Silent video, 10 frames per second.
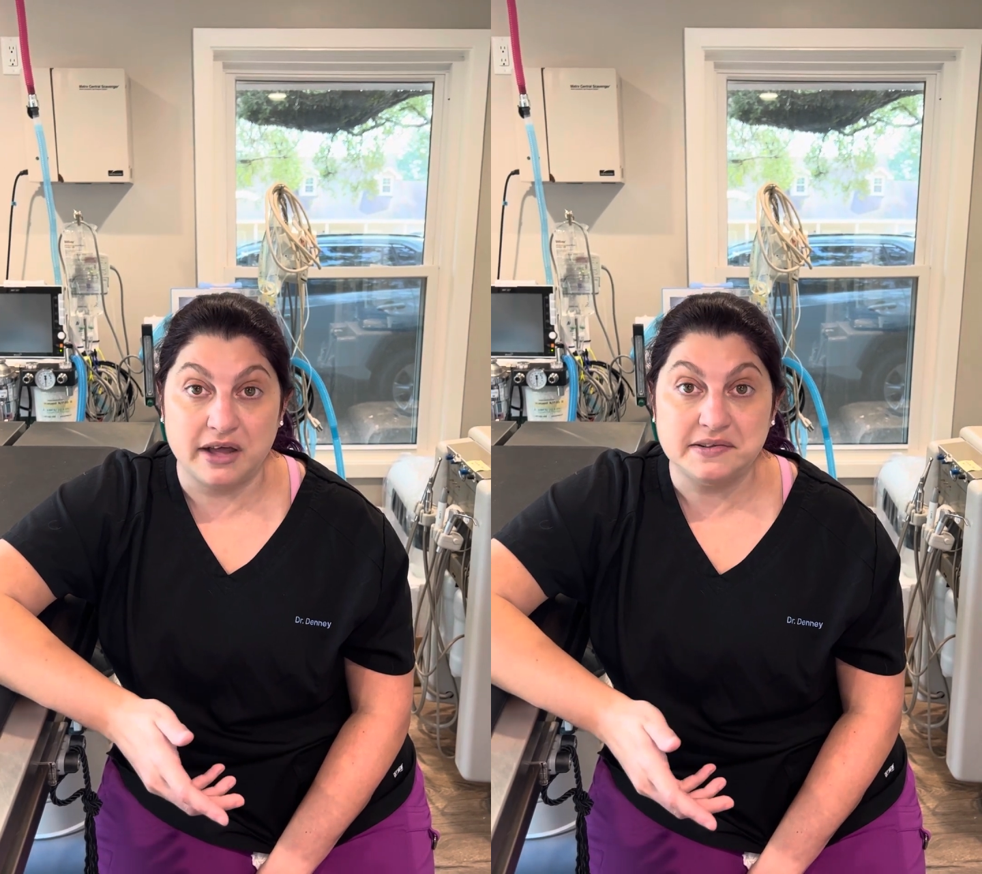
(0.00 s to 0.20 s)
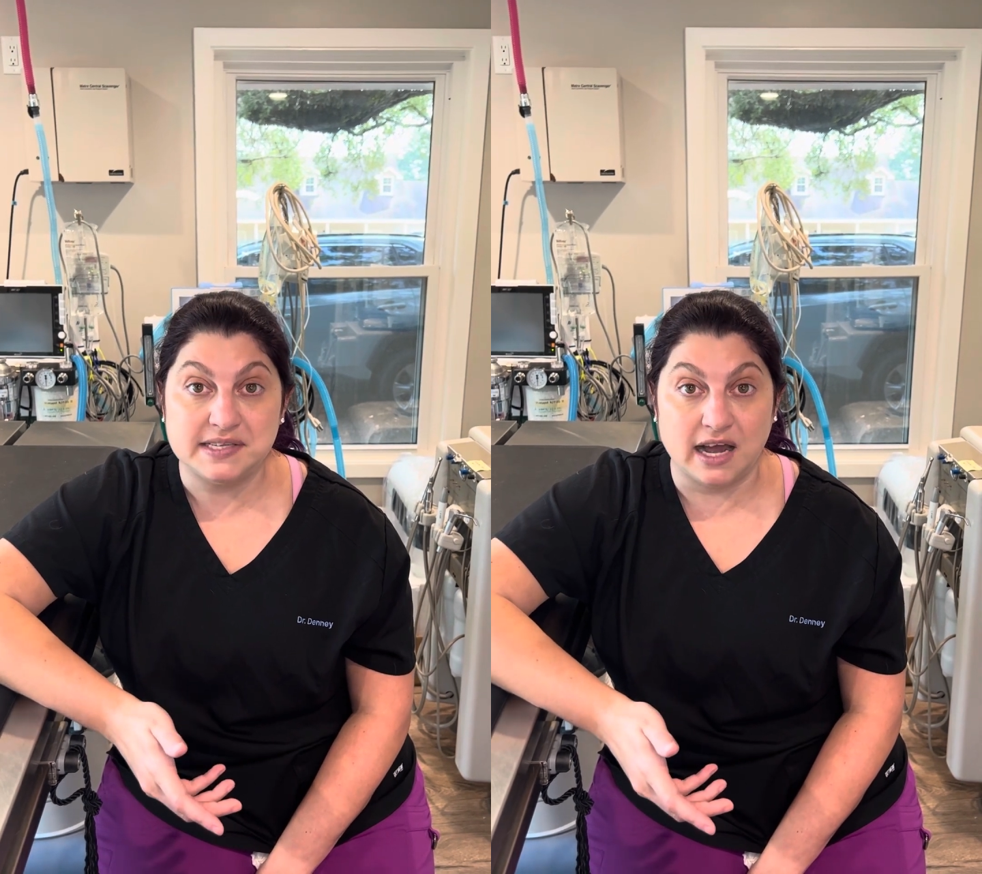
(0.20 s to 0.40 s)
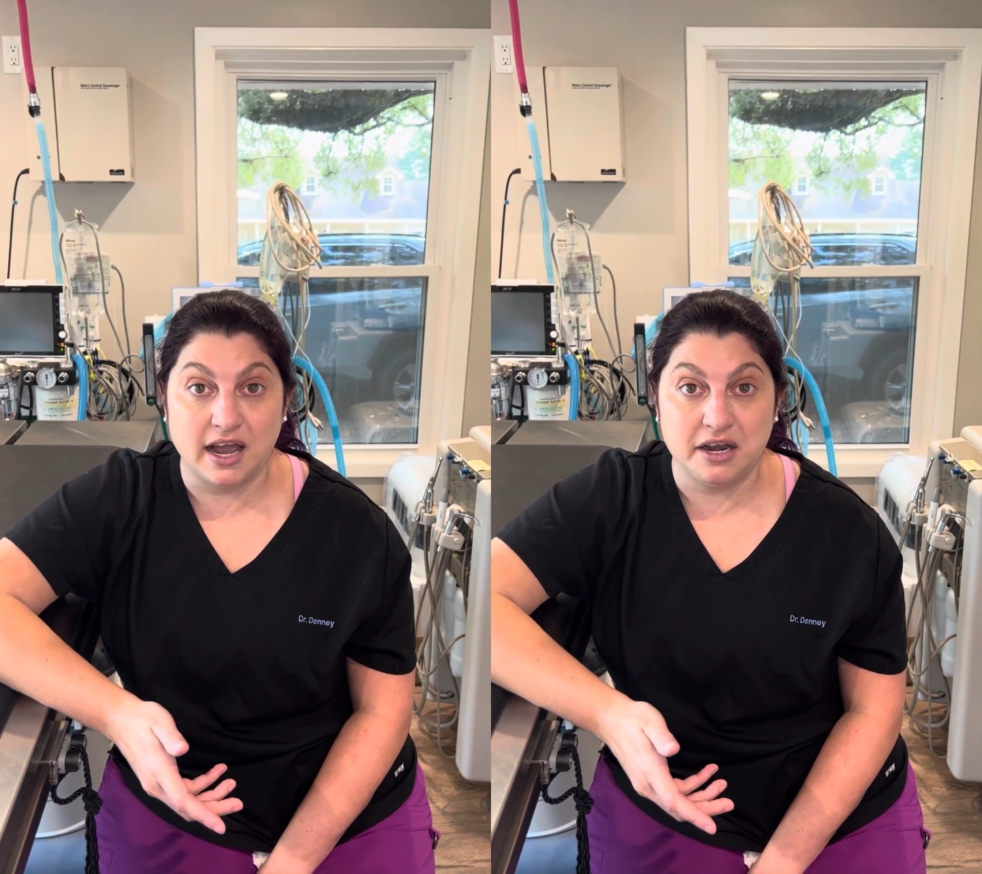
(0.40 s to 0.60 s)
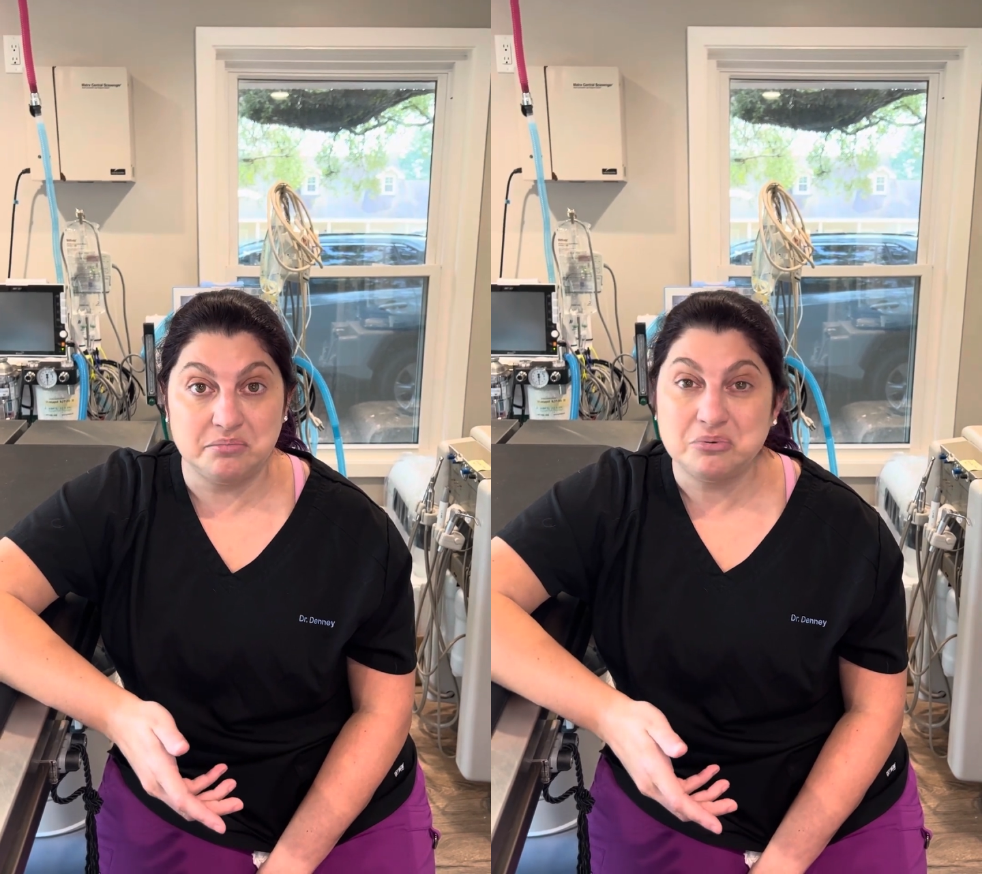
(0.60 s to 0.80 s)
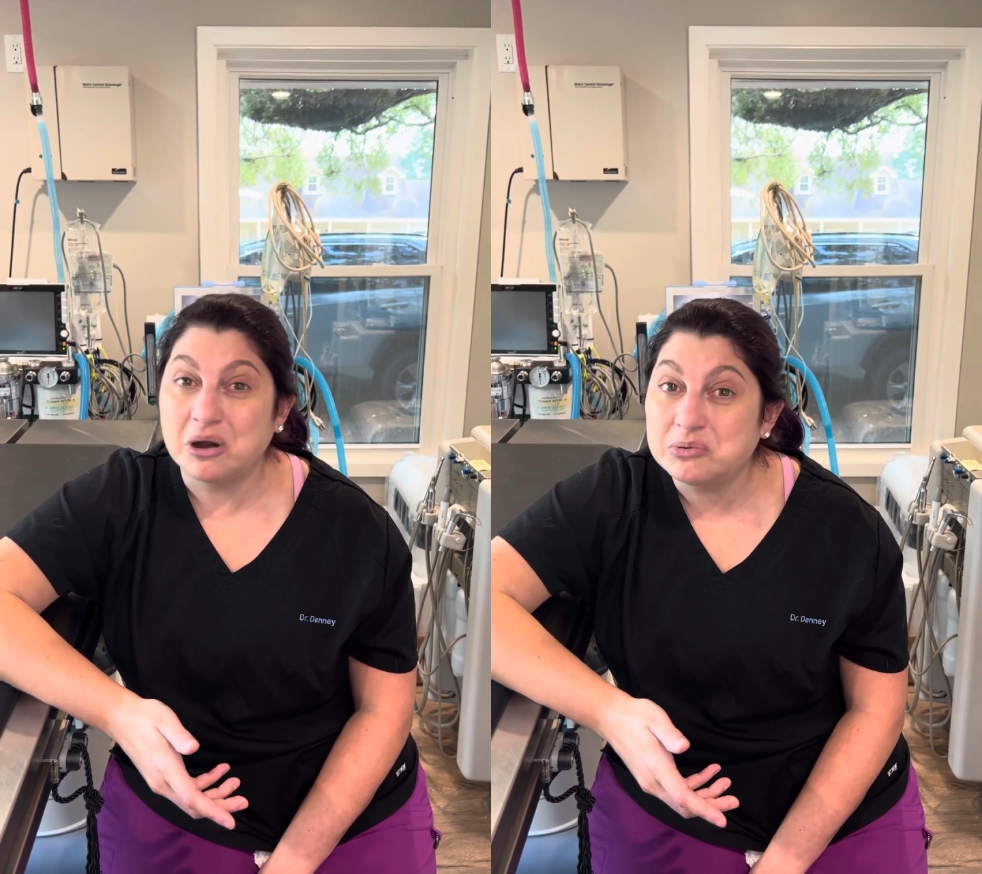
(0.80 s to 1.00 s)
outside?
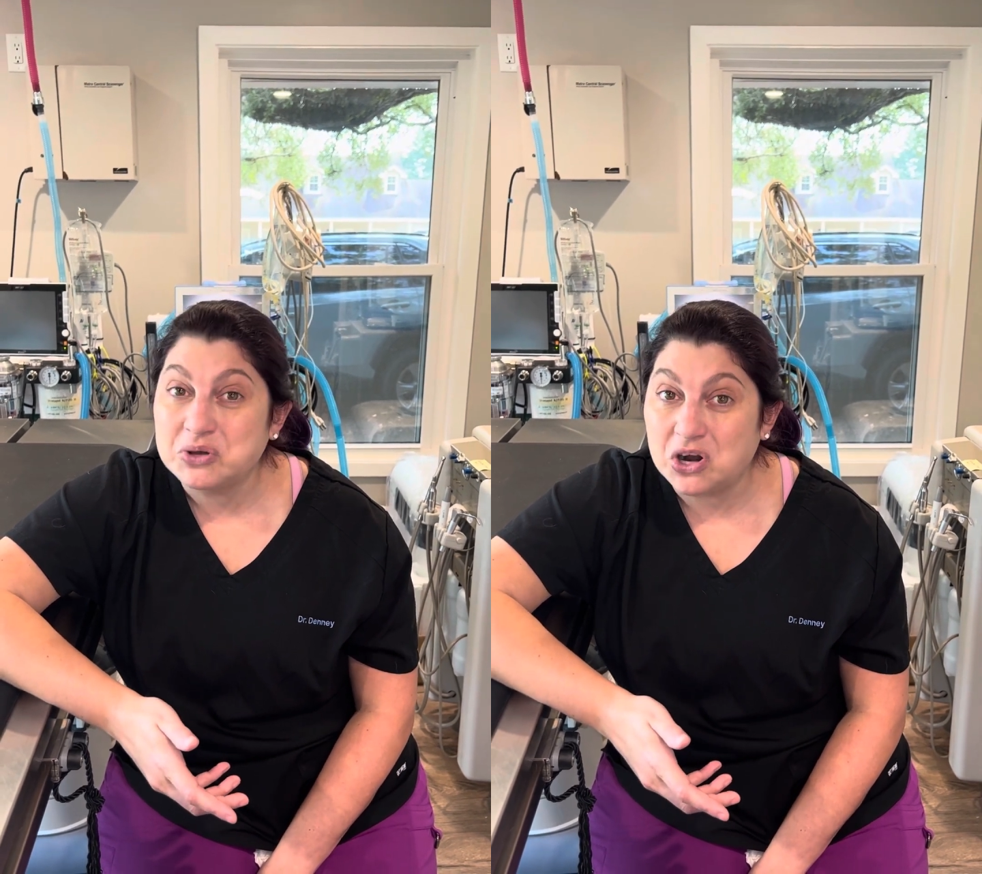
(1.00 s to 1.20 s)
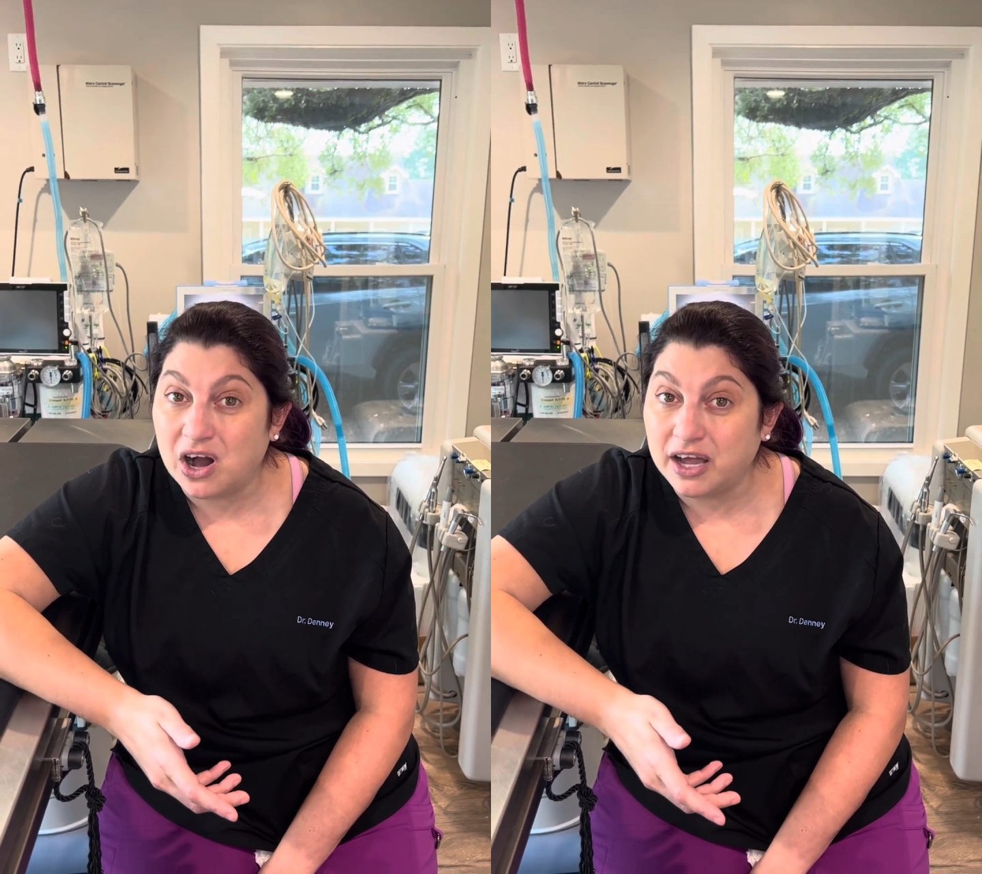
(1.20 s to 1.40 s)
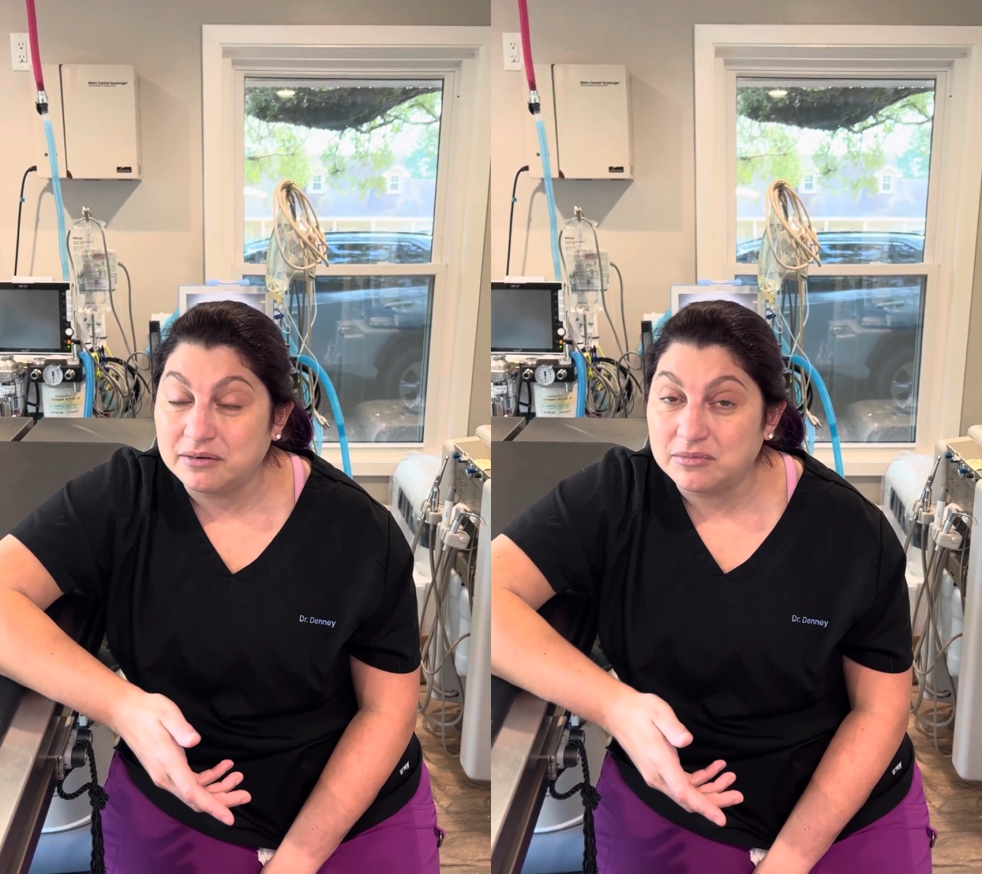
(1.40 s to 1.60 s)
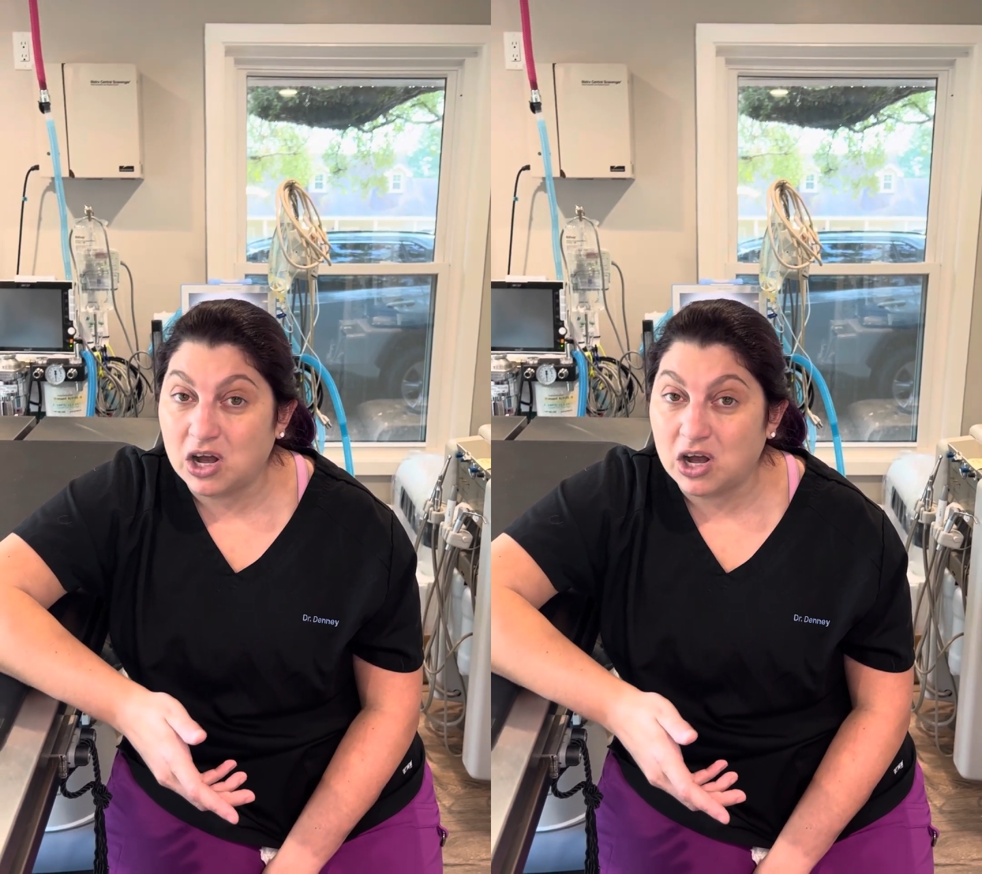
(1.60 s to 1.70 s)
Probably not.